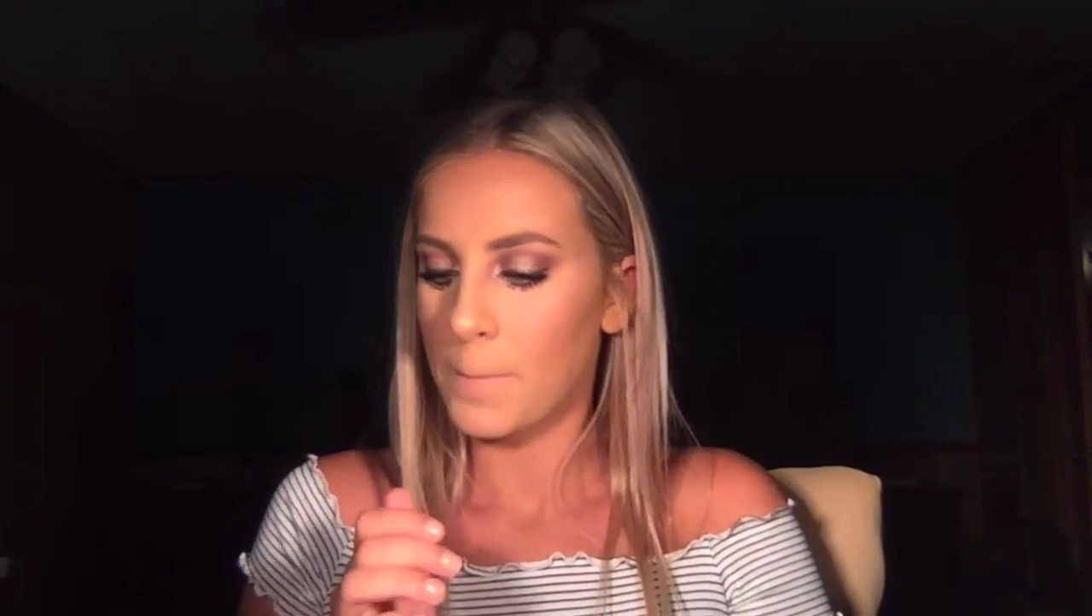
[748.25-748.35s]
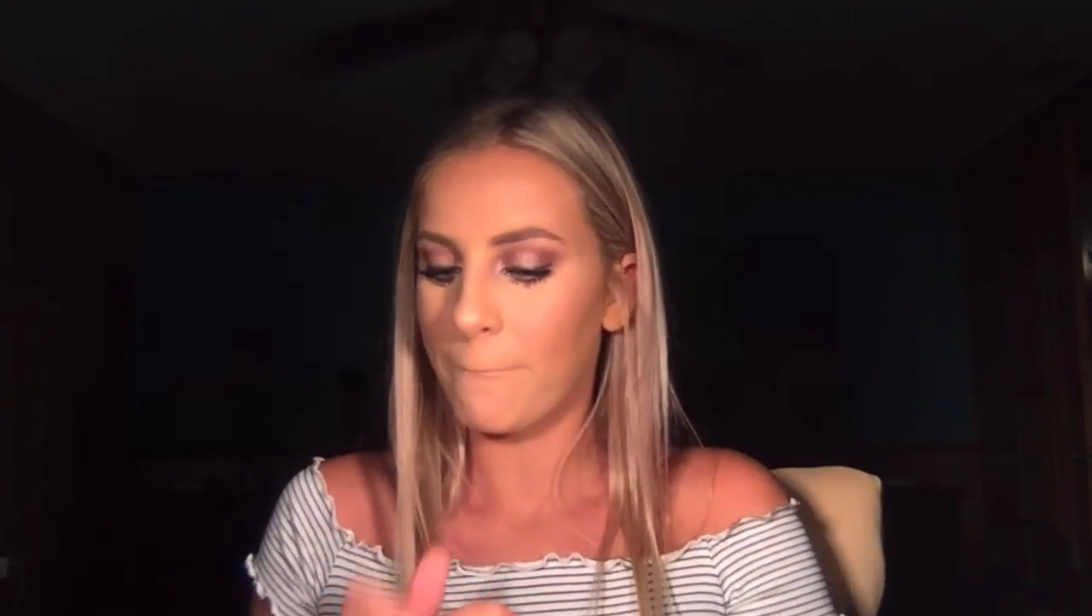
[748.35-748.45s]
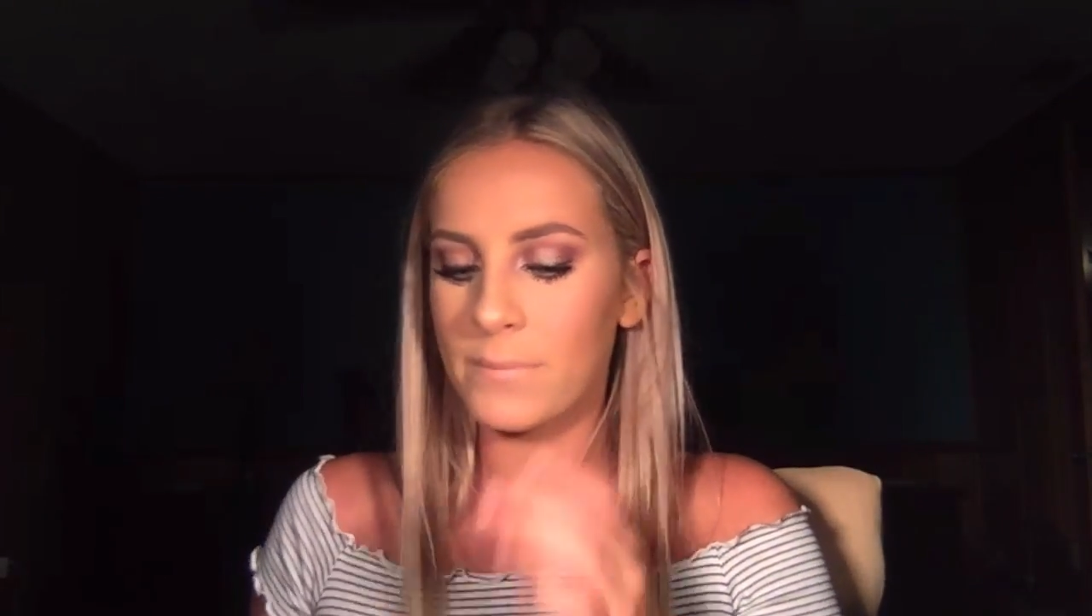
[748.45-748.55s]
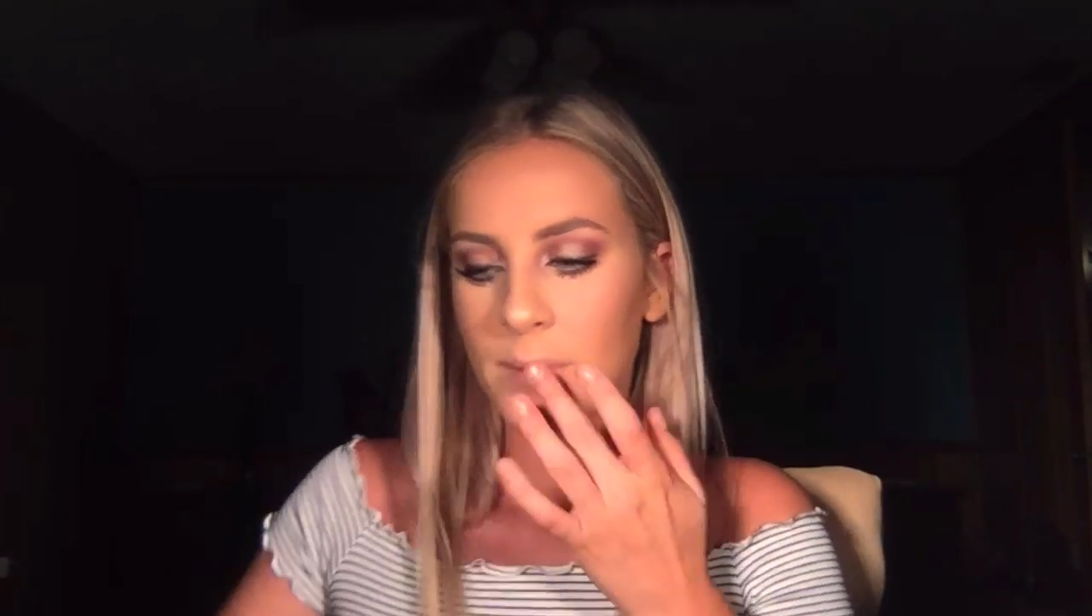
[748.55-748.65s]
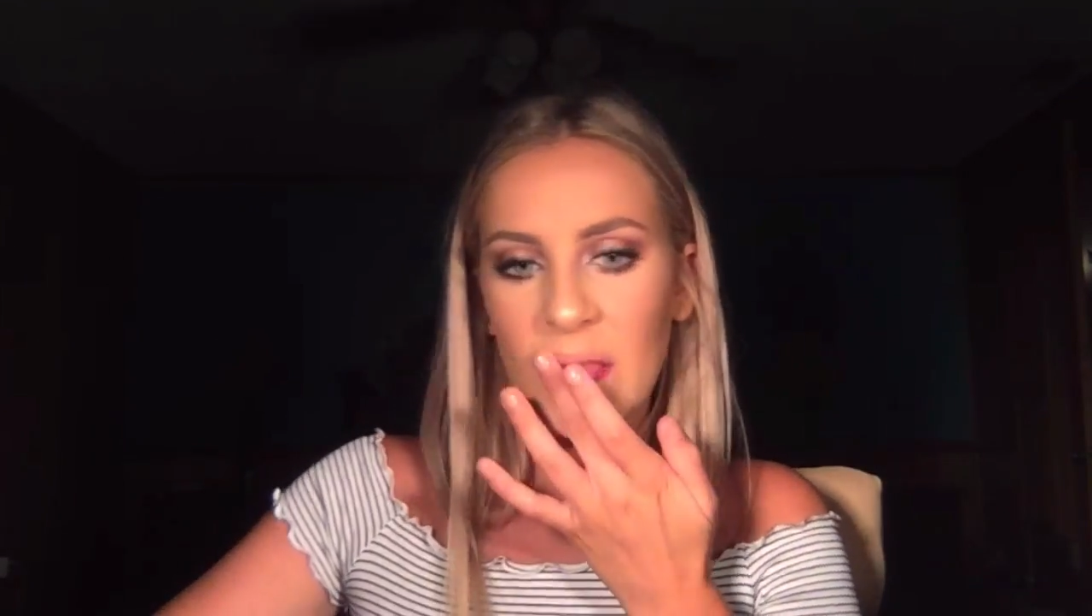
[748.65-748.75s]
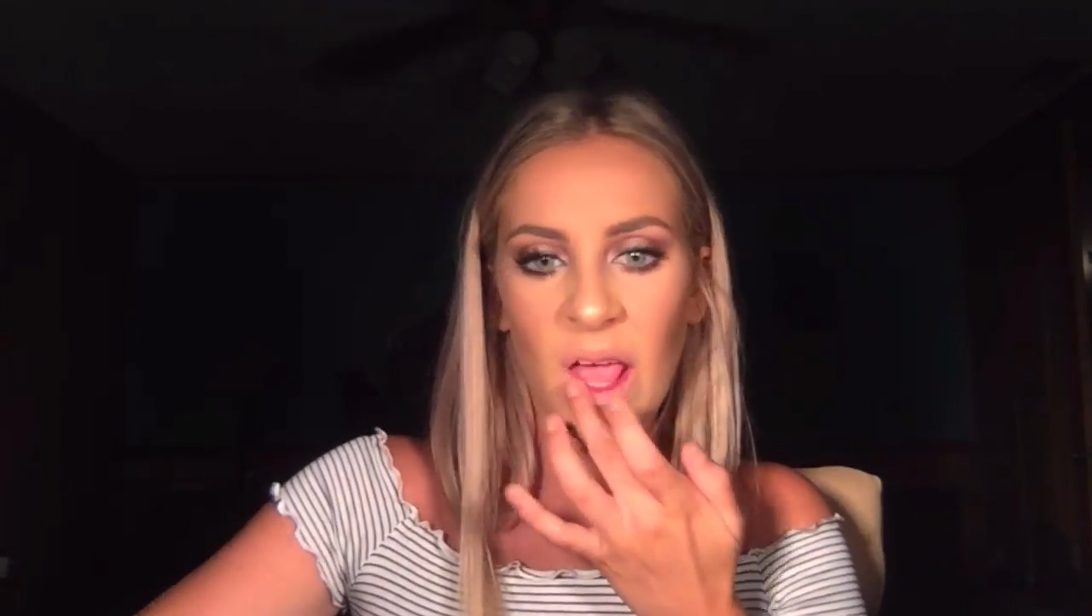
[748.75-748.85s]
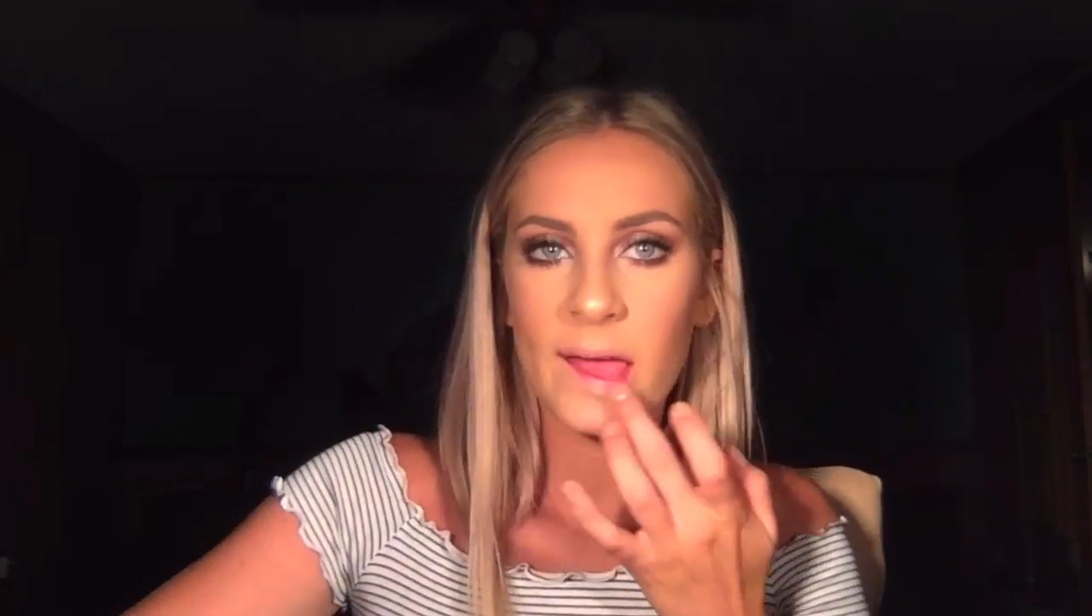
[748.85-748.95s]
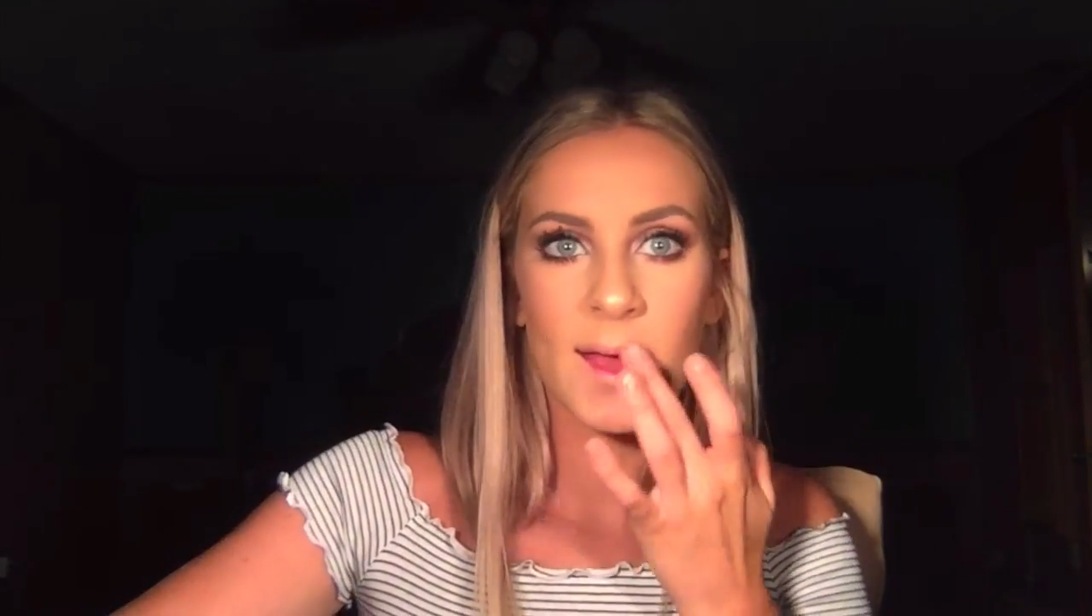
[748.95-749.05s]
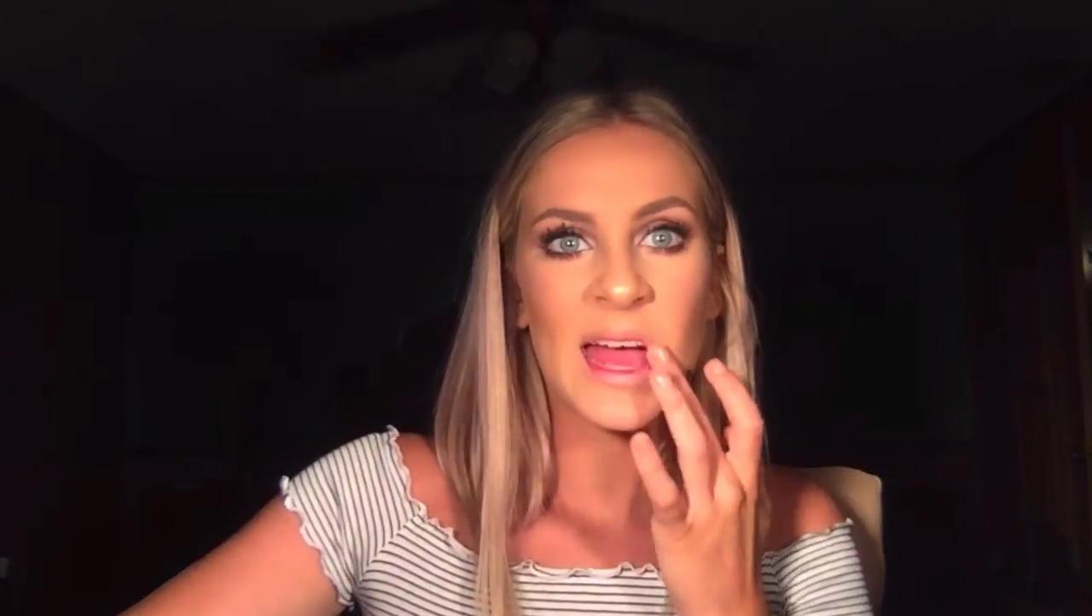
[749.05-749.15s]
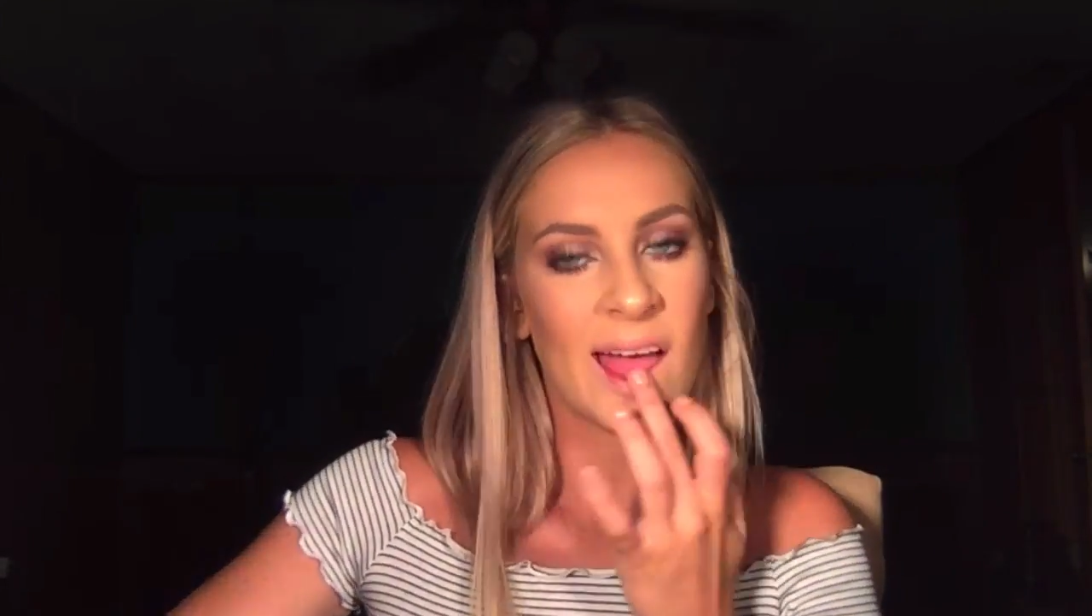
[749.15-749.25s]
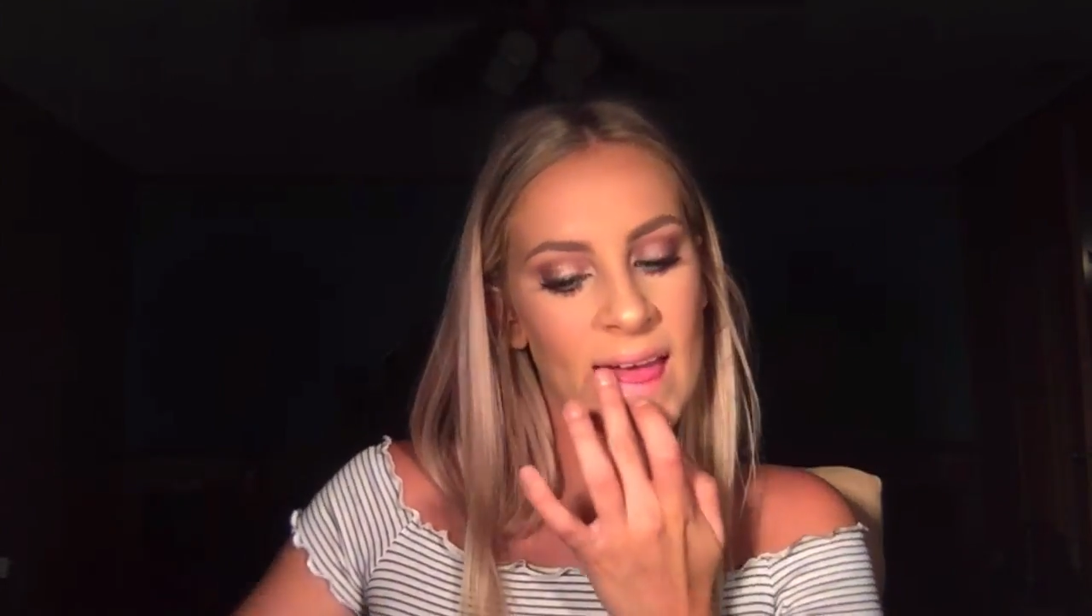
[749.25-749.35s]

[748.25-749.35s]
And then I'm going to put on some